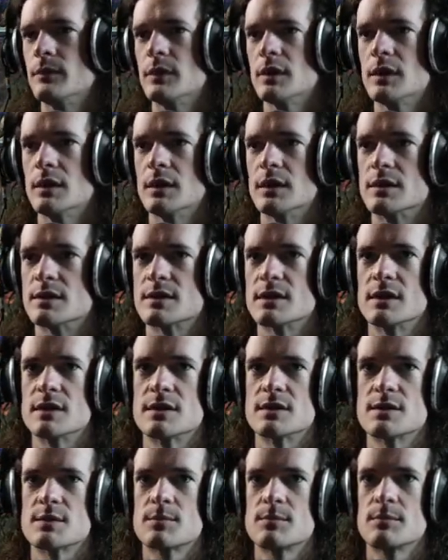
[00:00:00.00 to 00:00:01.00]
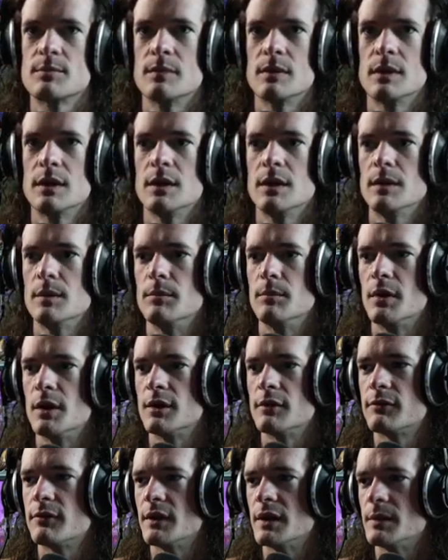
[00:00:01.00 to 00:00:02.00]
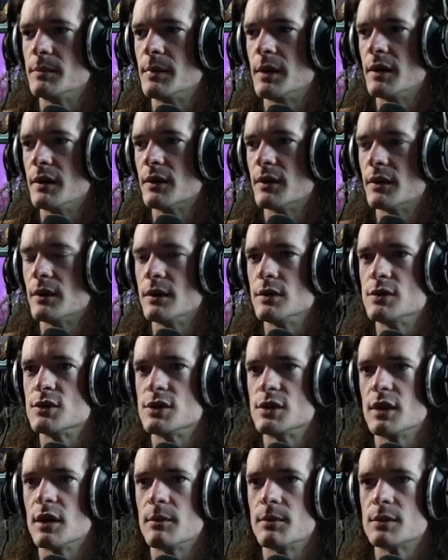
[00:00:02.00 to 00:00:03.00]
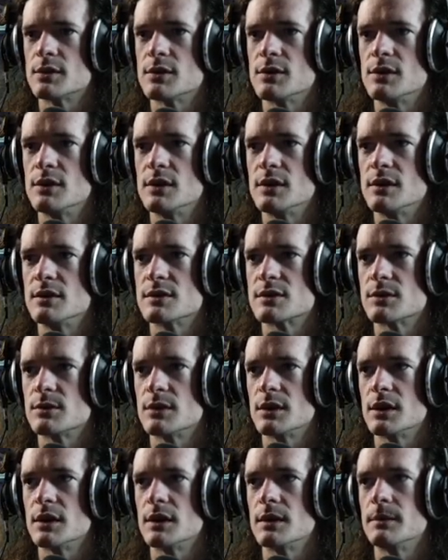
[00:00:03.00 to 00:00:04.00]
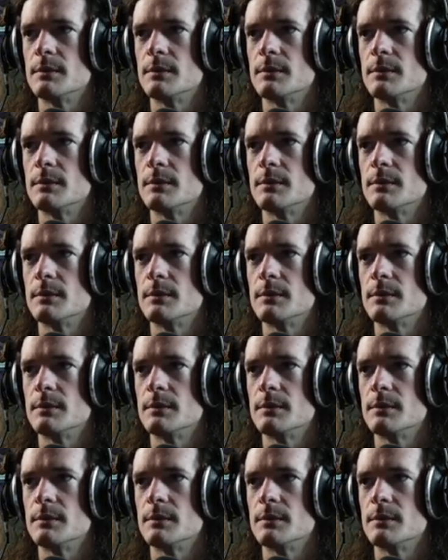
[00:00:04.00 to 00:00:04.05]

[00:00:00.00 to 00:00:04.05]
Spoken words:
It's us modified by the RNG opportunities that we get.